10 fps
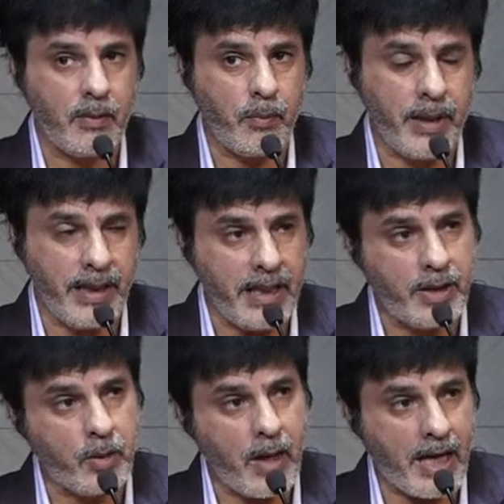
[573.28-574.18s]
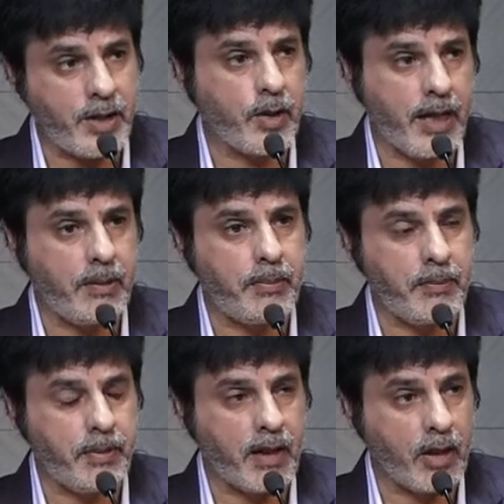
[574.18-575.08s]
we need to educate
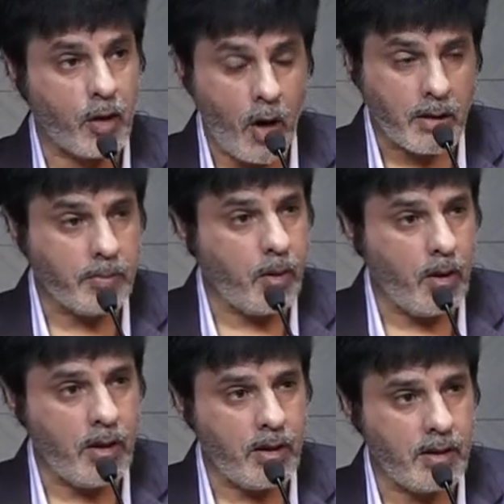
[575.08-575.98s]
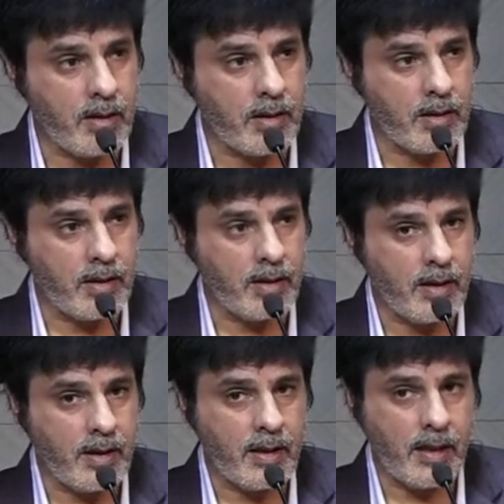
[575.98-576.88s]
people a lot more
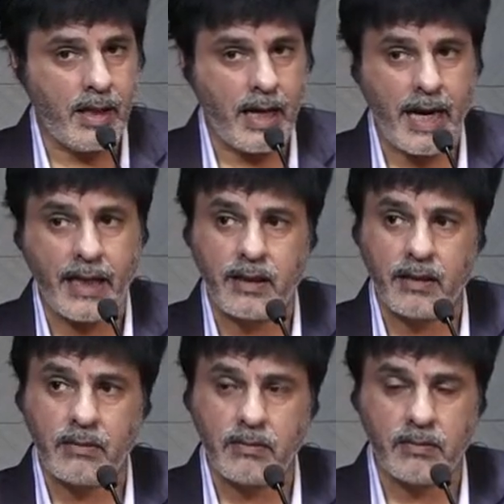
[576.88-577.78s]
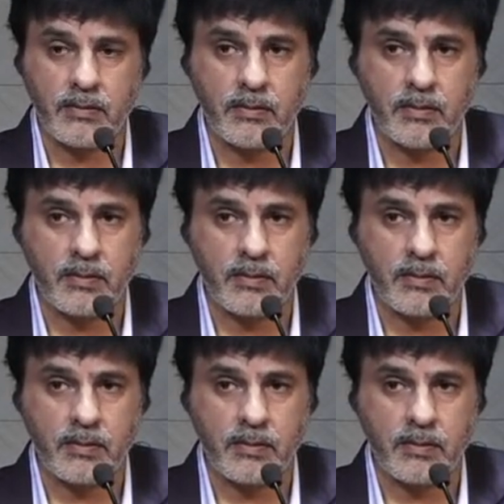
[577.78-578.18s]
and